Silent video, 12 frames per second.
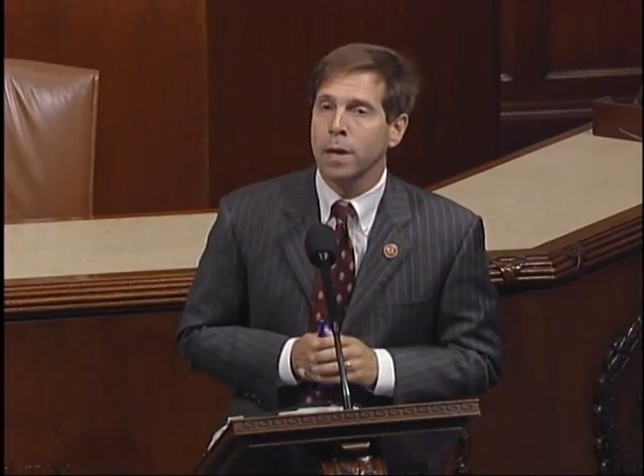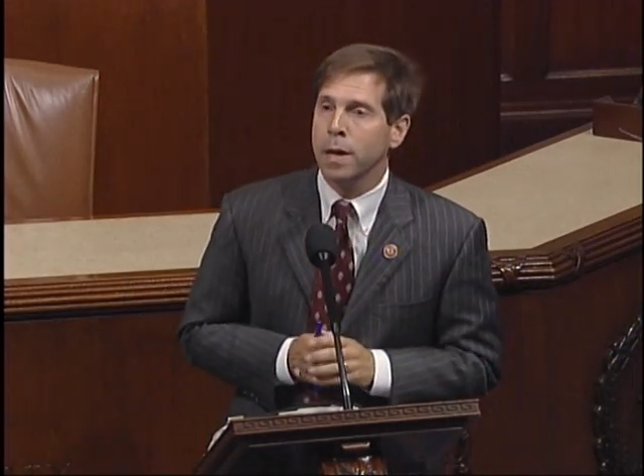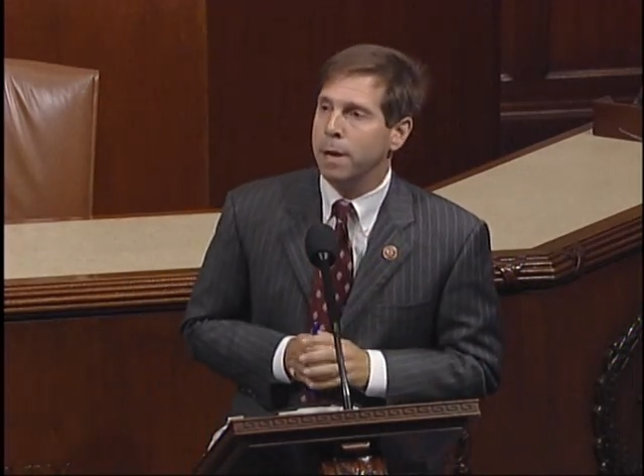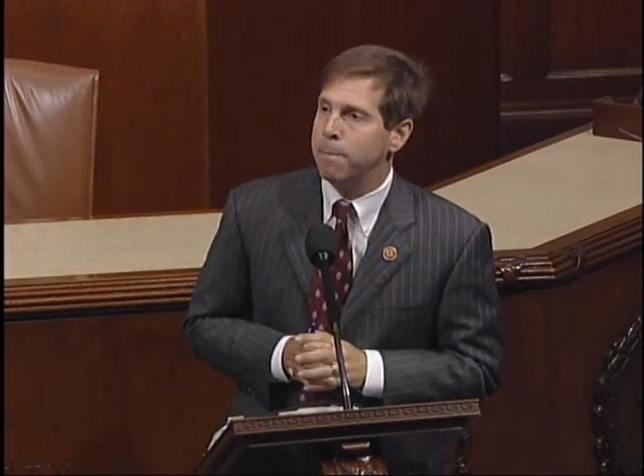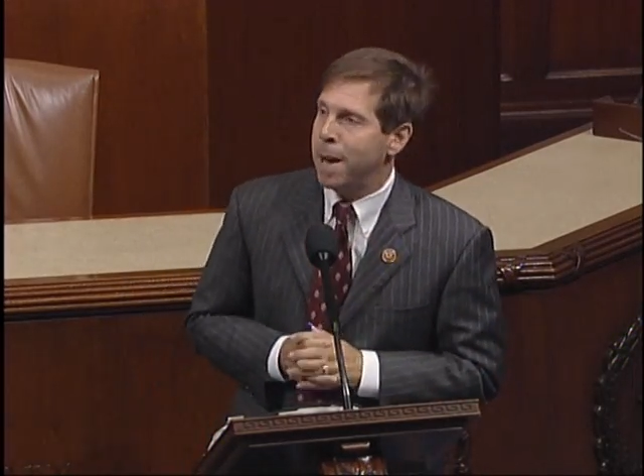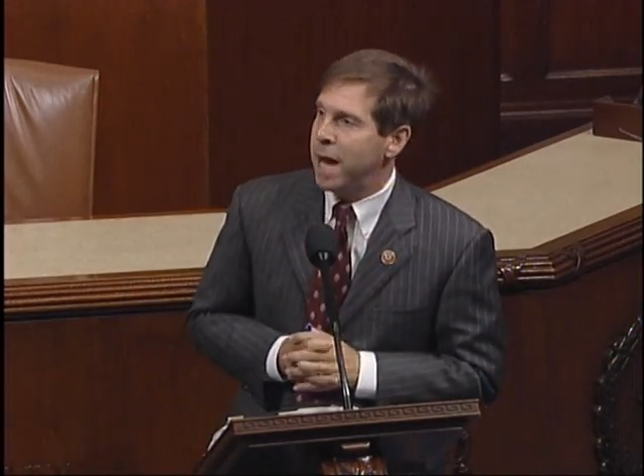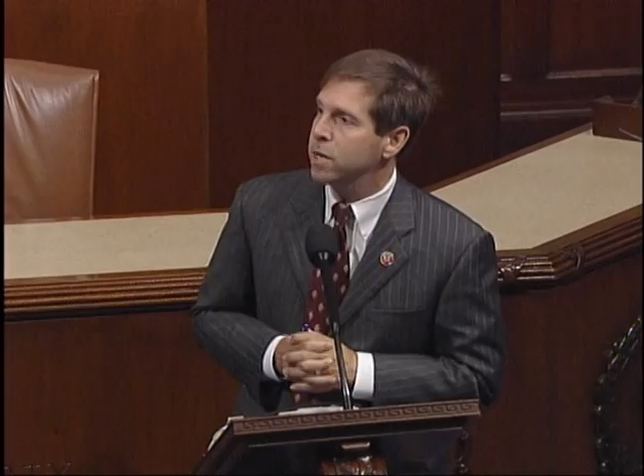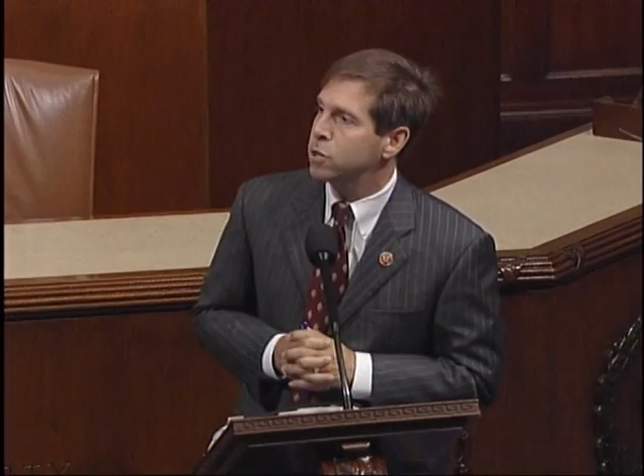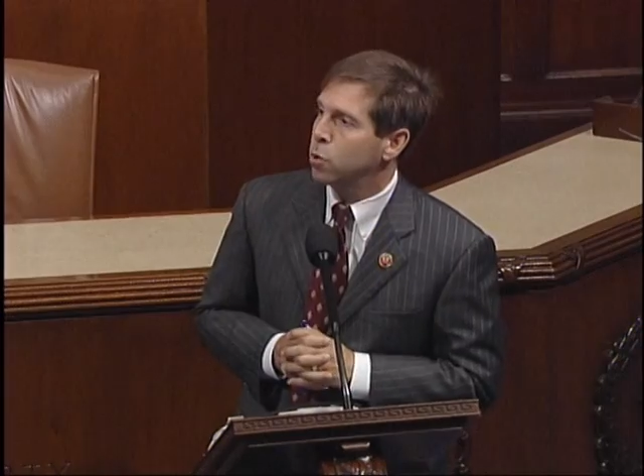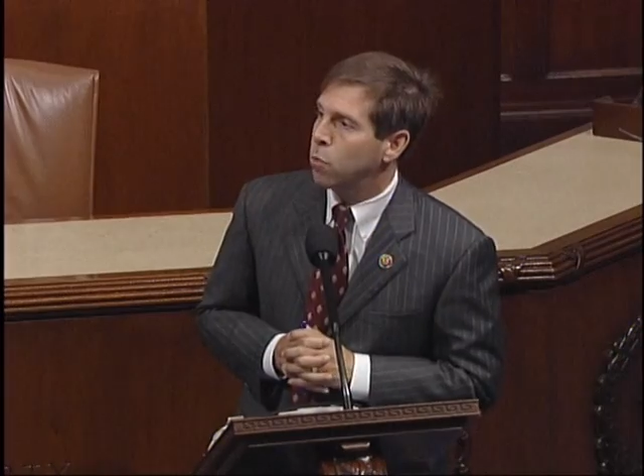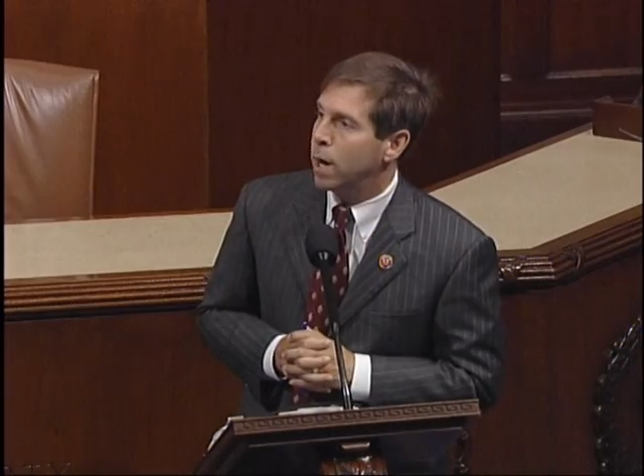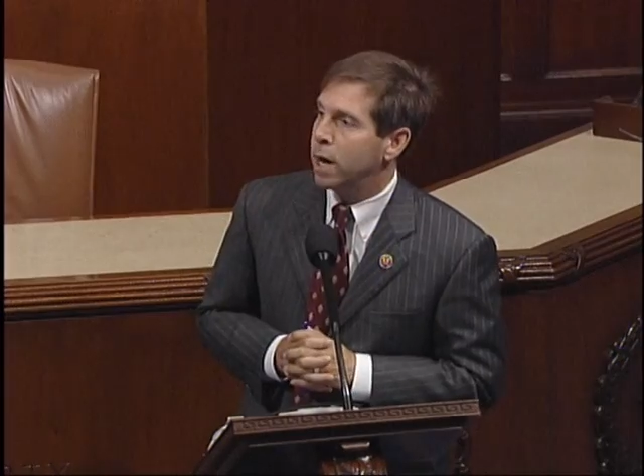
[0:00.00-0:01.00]
and passed
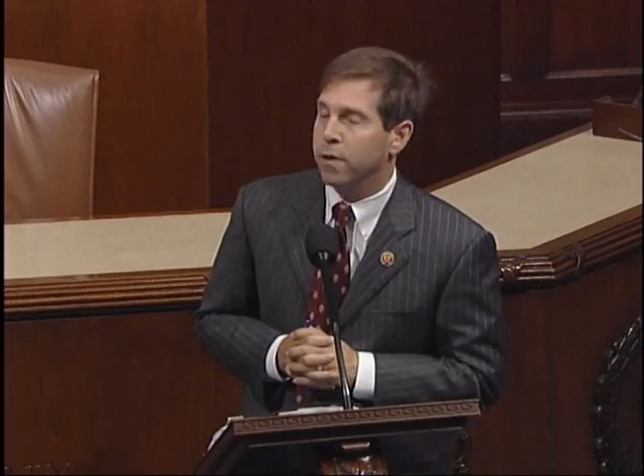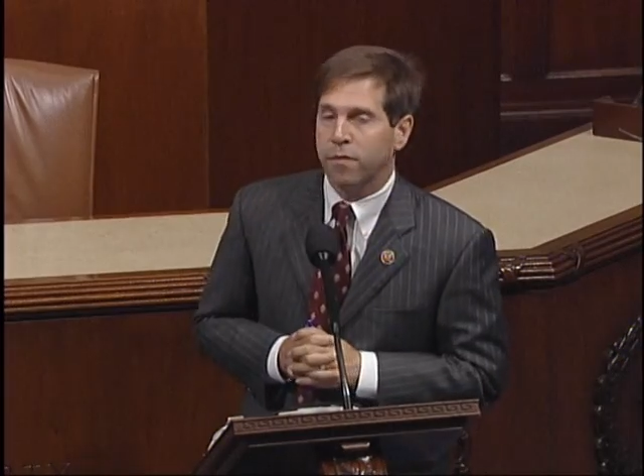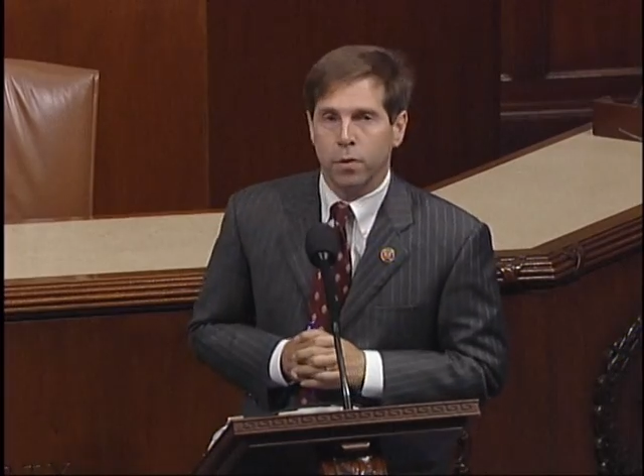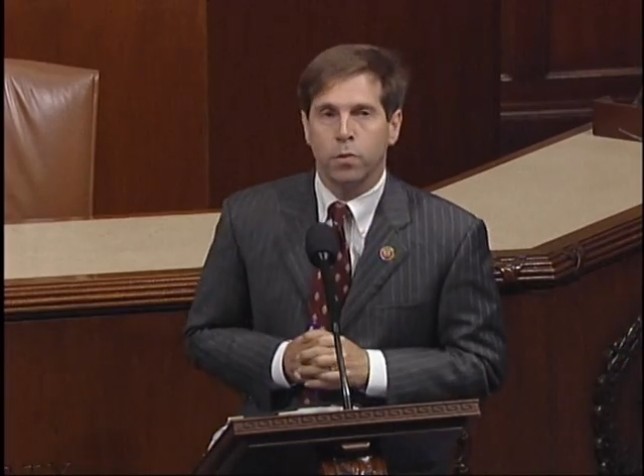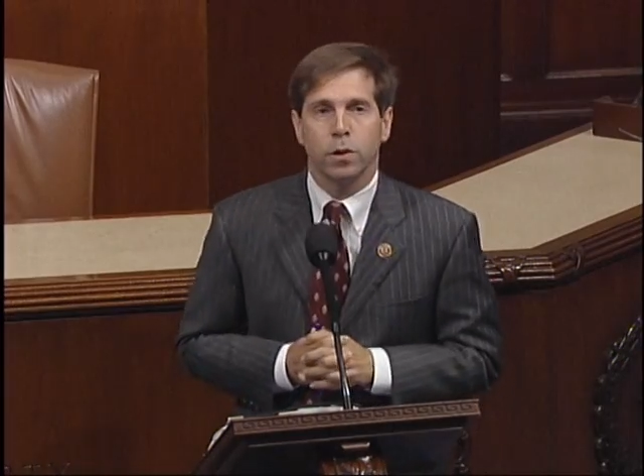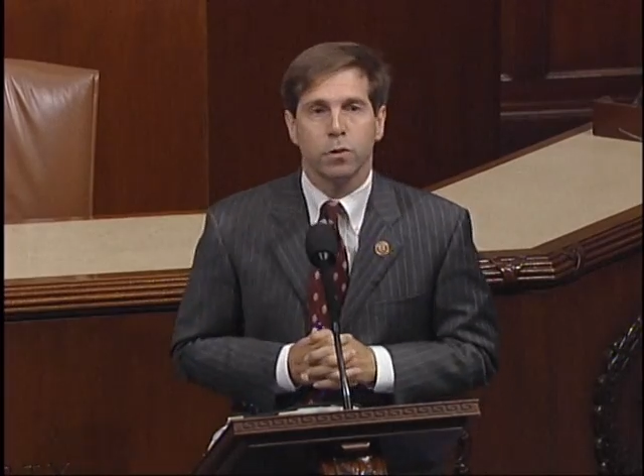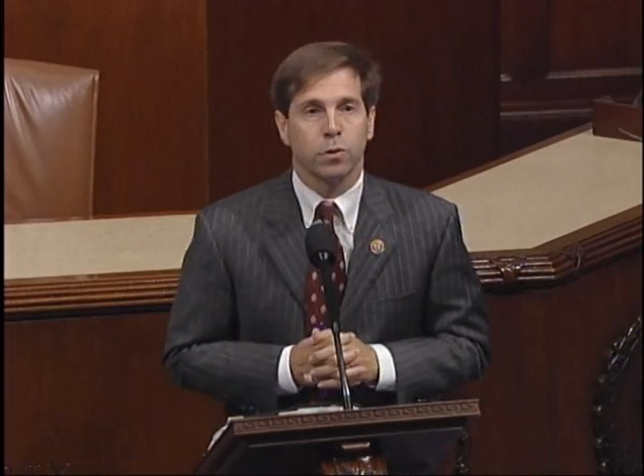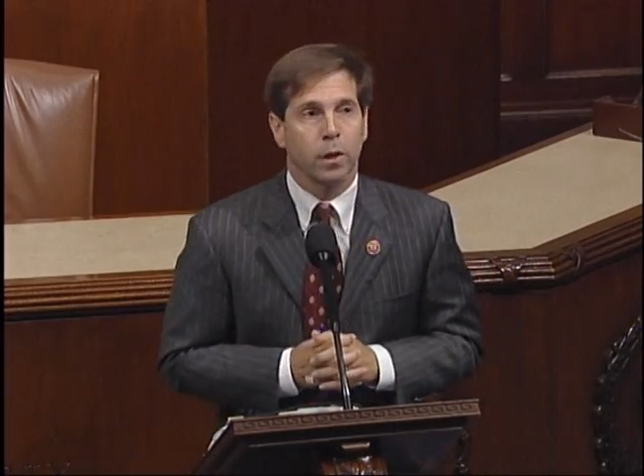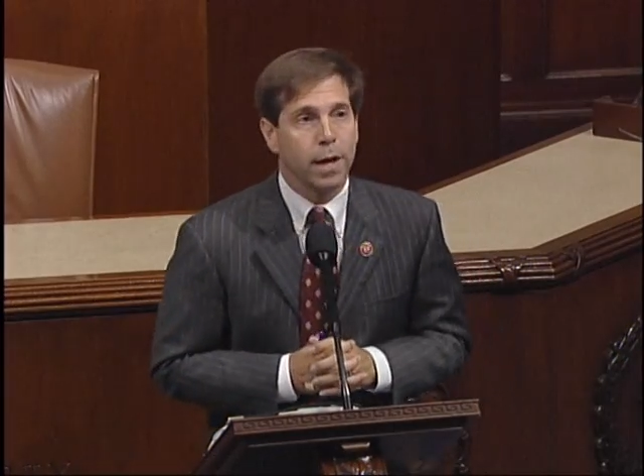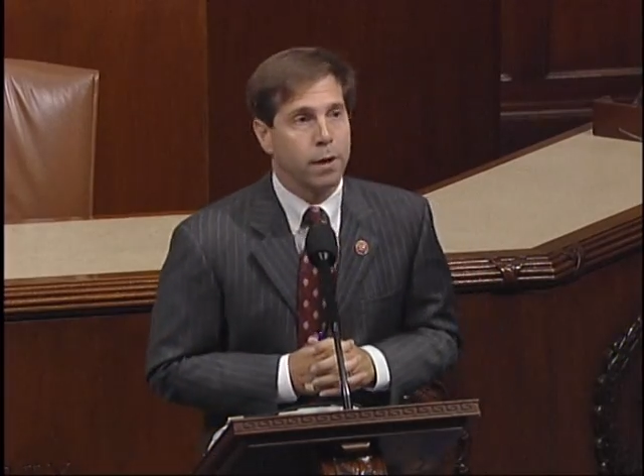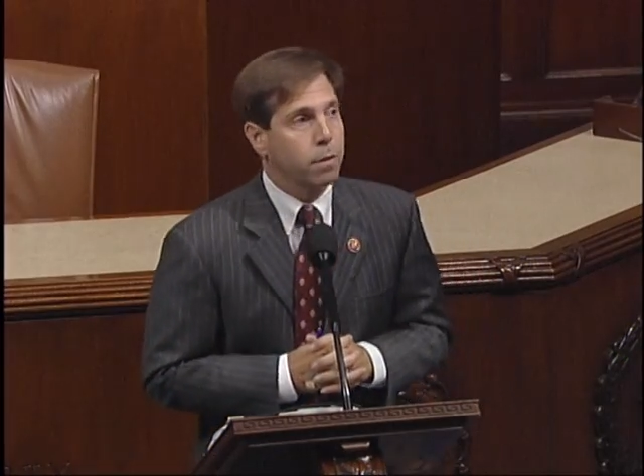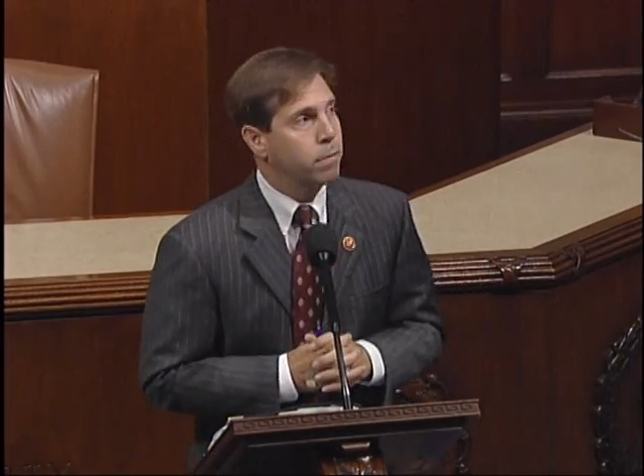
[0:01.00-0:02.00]
away a few years
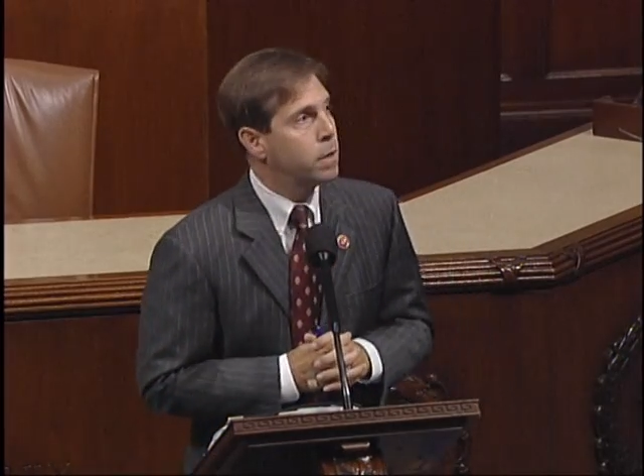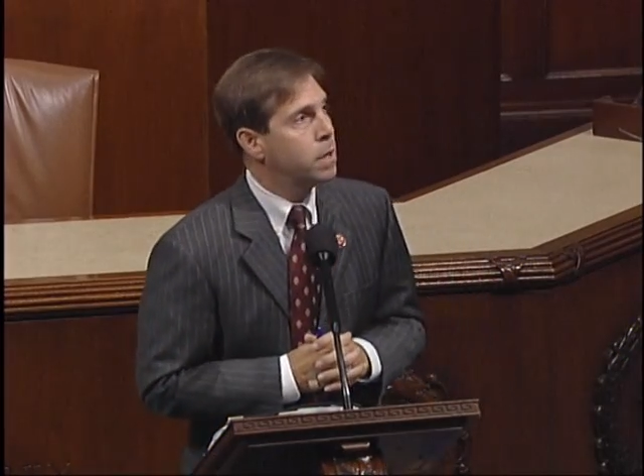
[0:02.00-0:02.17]
later.